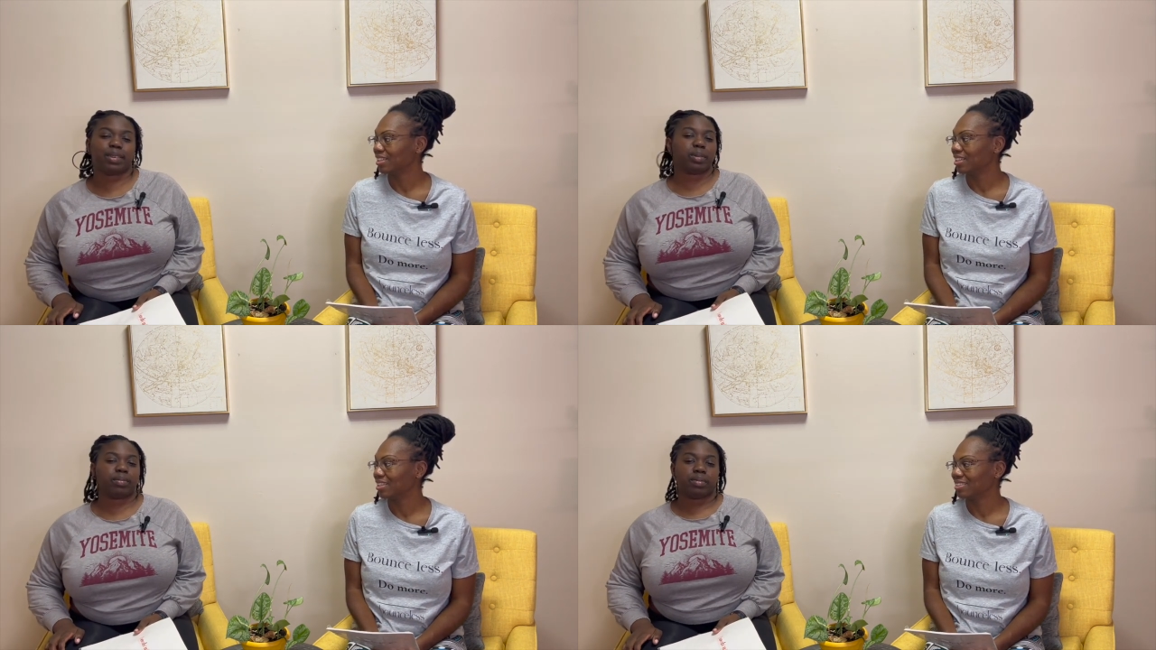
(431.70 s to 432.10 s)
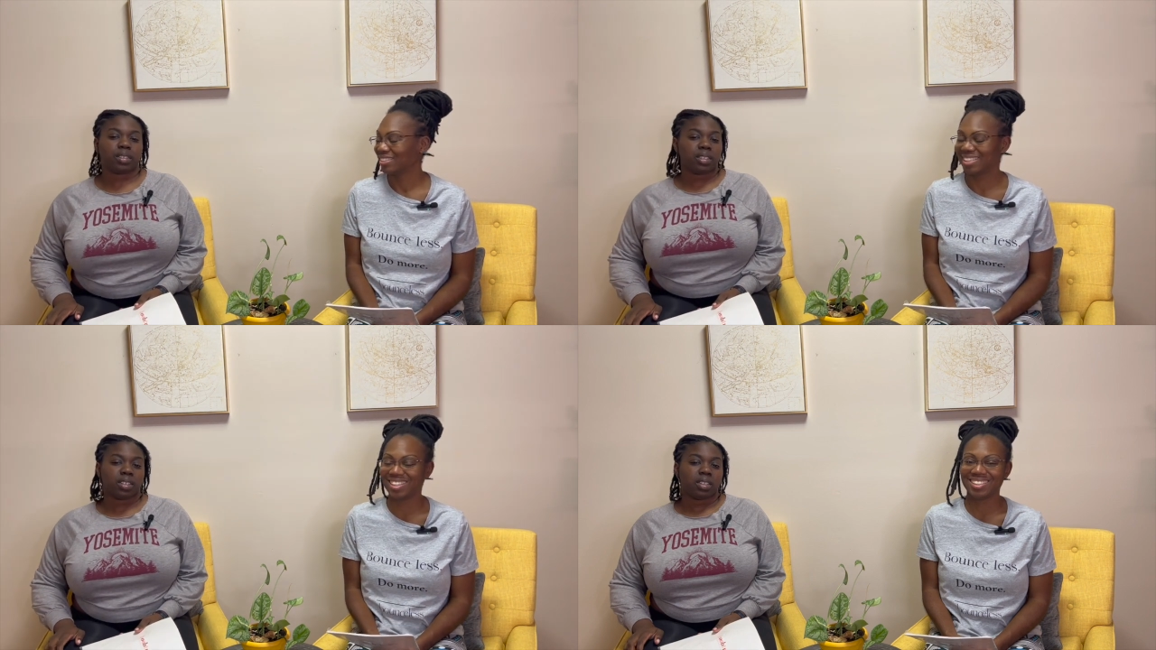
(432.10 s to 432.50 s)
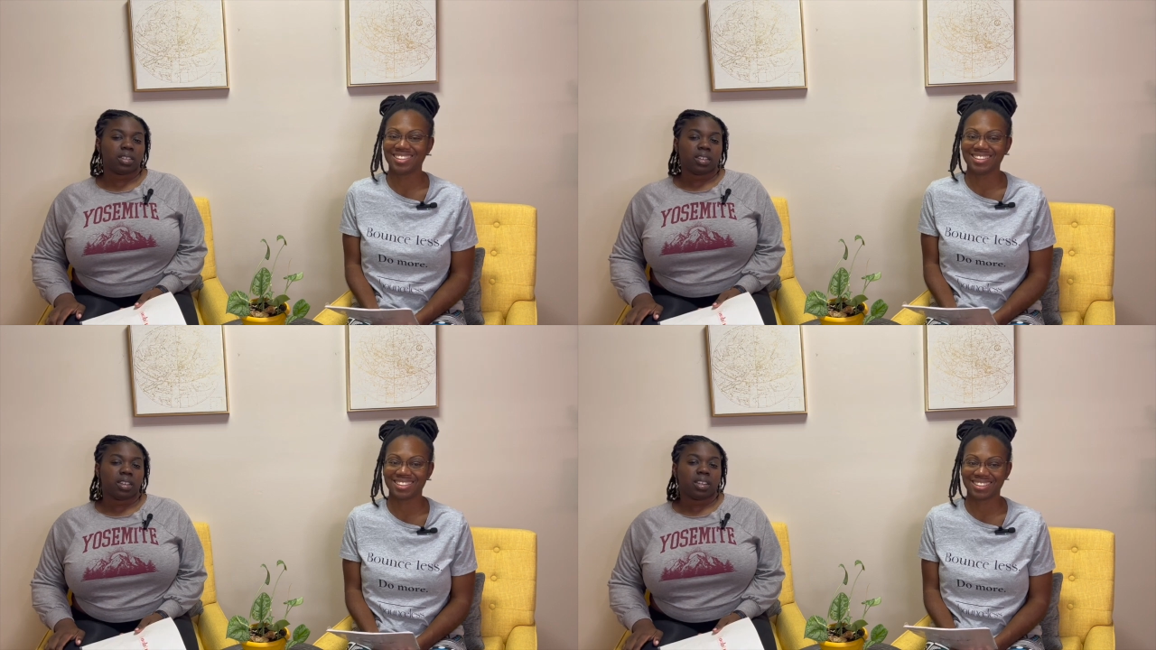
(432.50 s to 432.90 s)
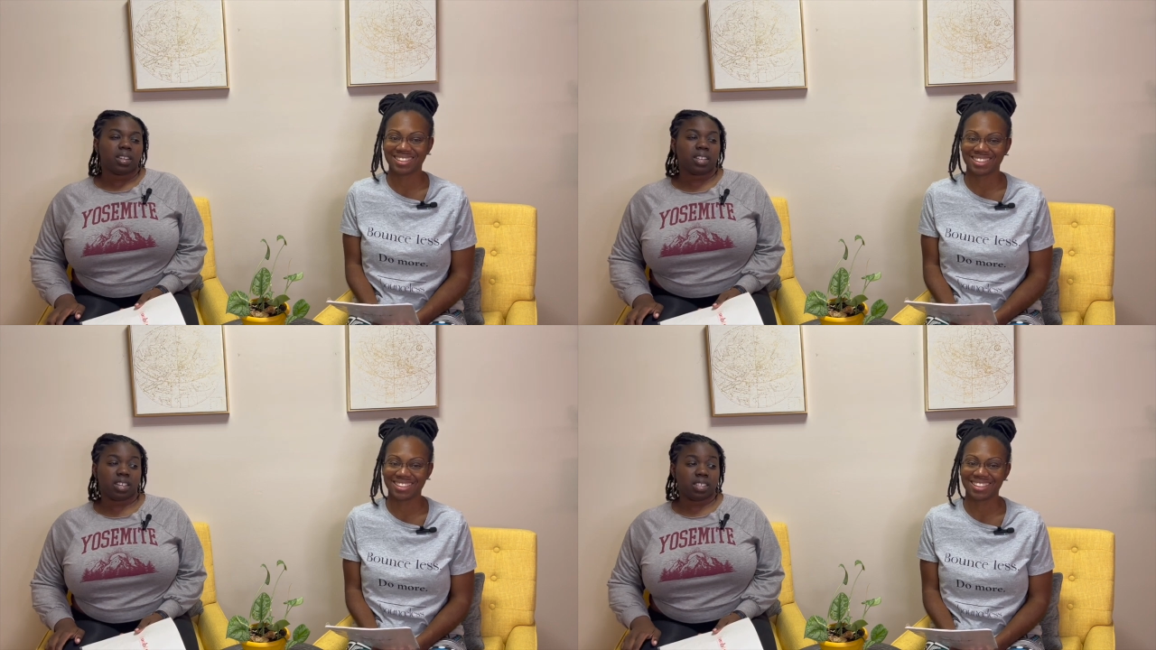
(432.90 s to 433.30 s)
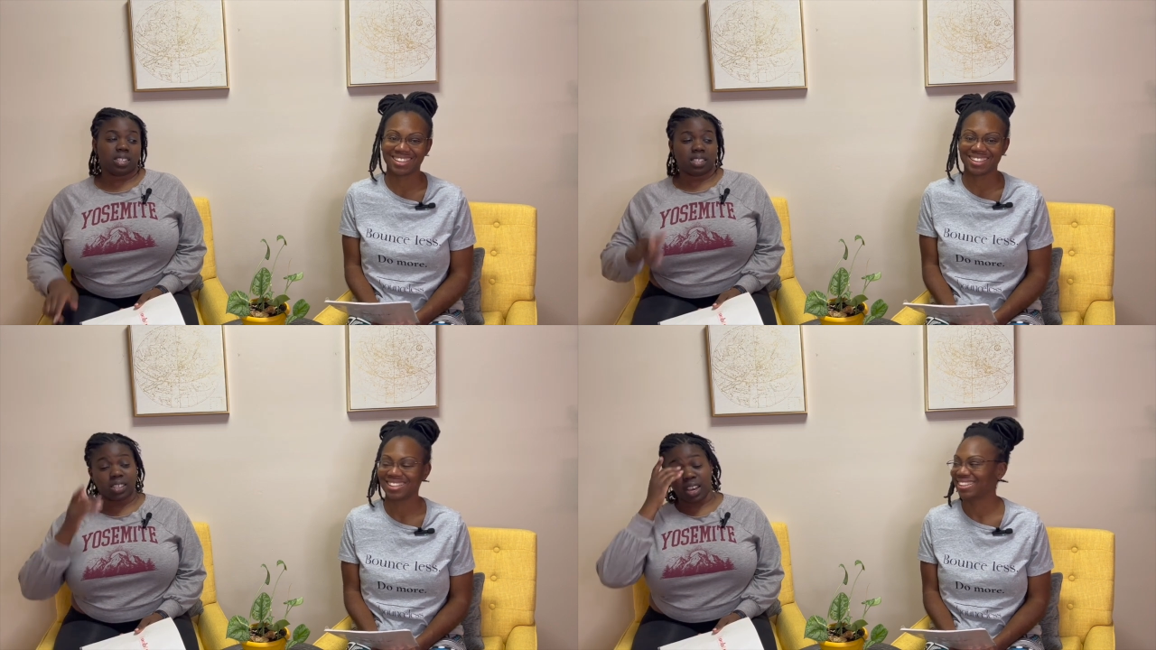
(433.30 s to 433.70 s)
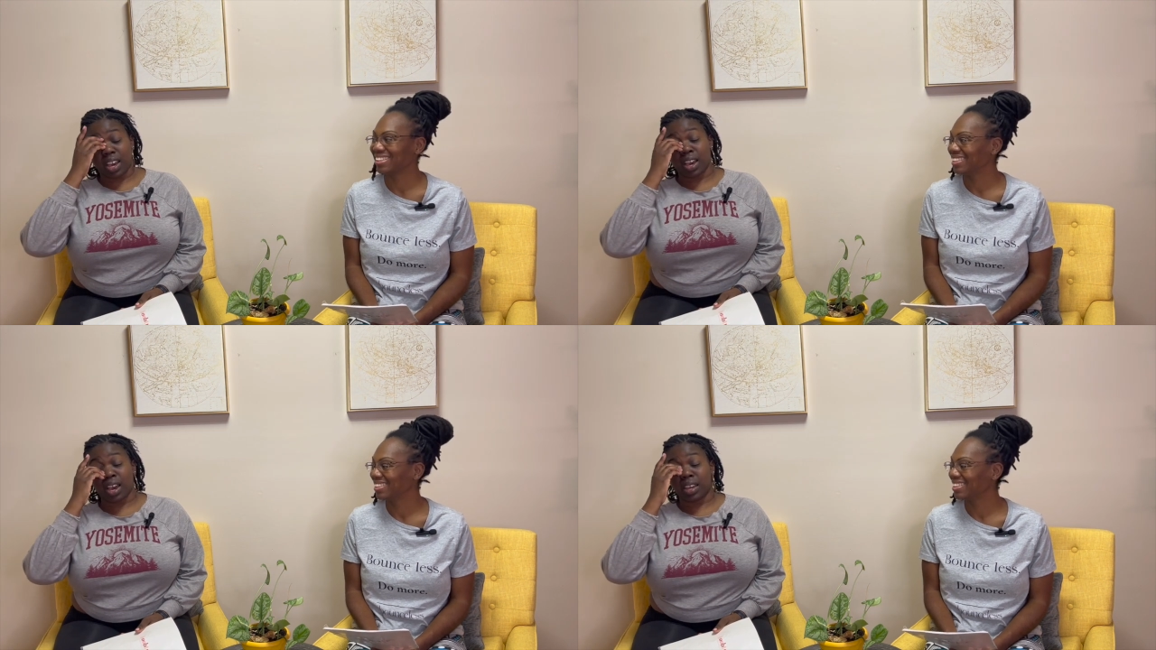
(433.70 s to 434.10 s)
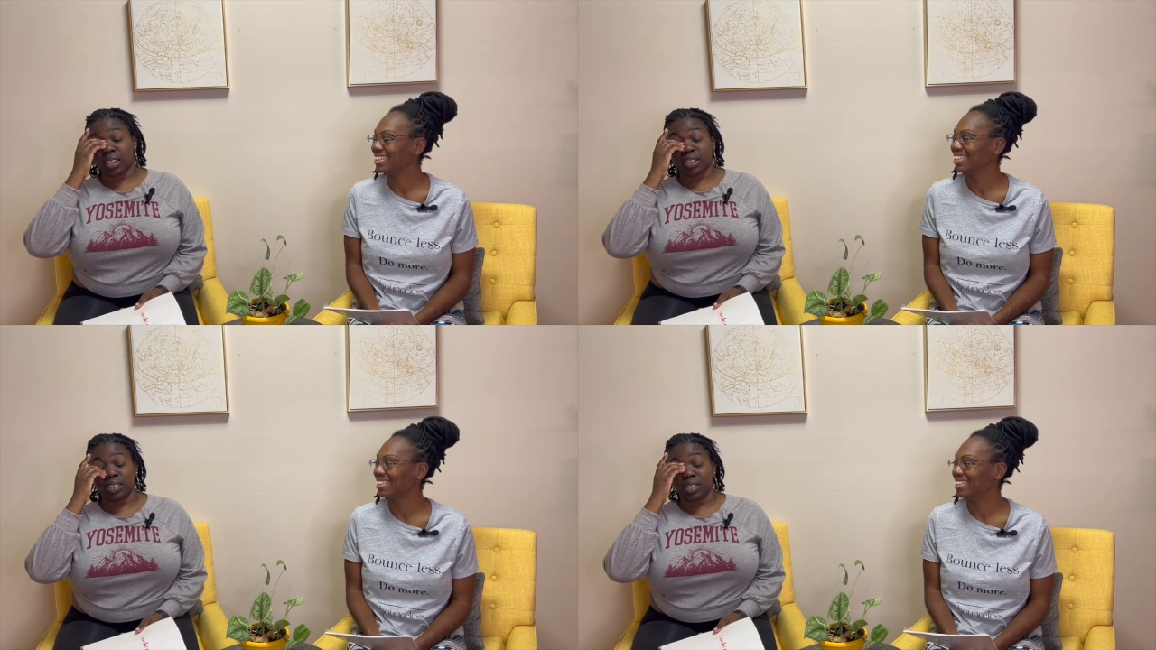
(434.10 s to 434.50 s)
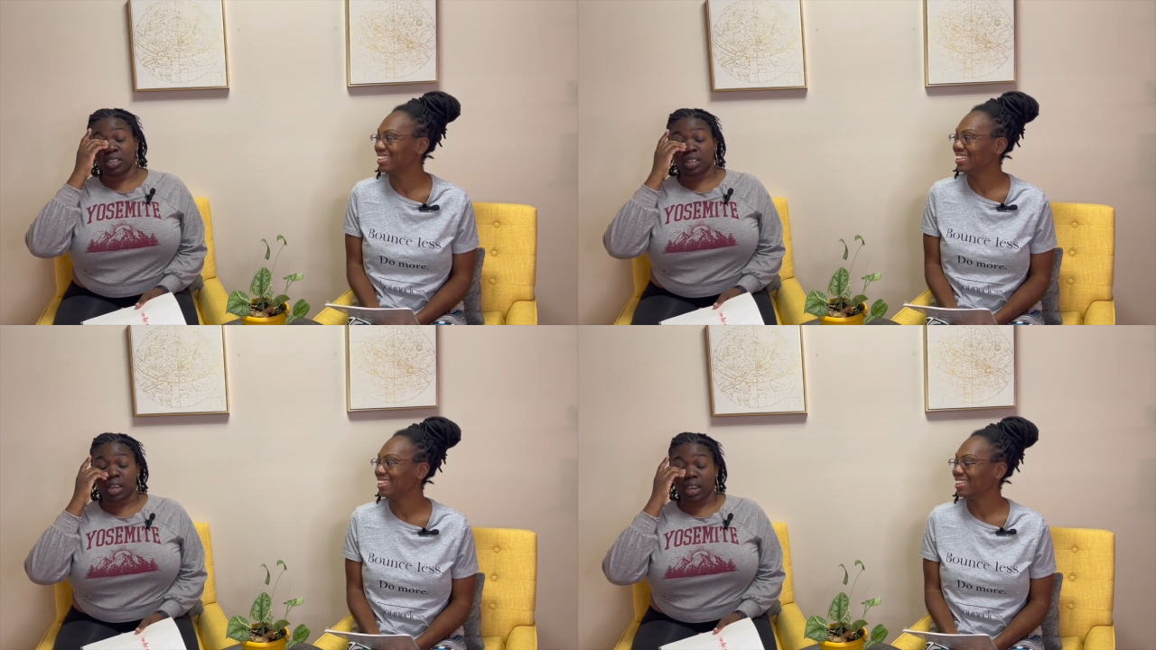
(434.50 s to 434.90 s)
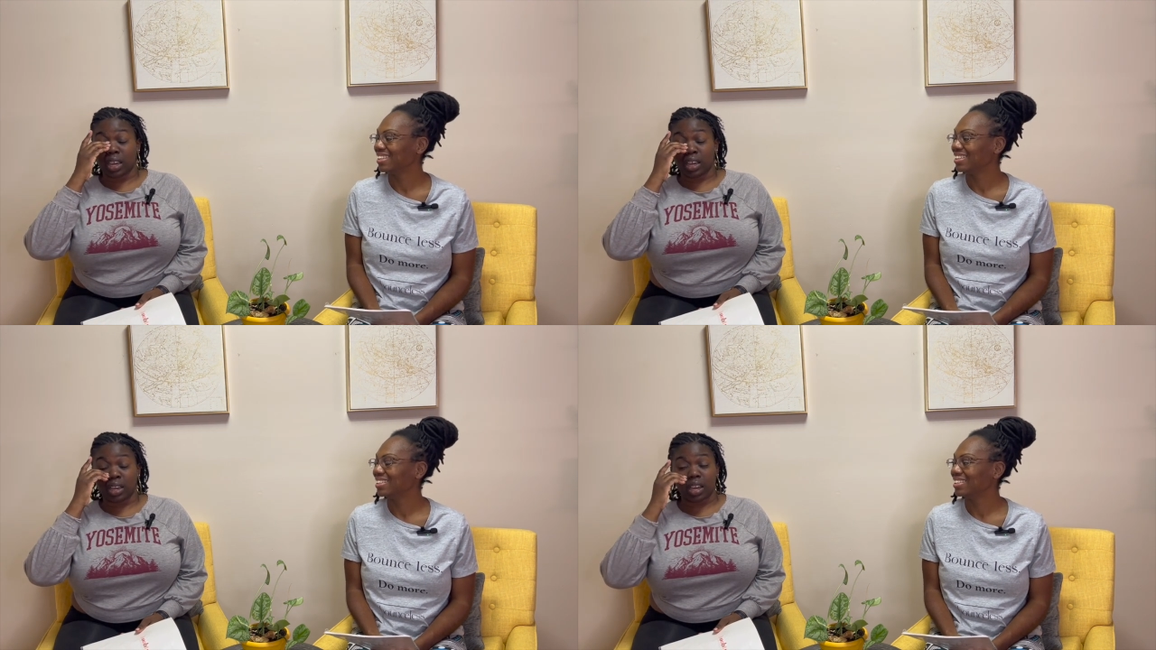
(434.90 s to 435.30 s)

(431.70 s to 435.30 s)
Speaker 1: don't, because I can look like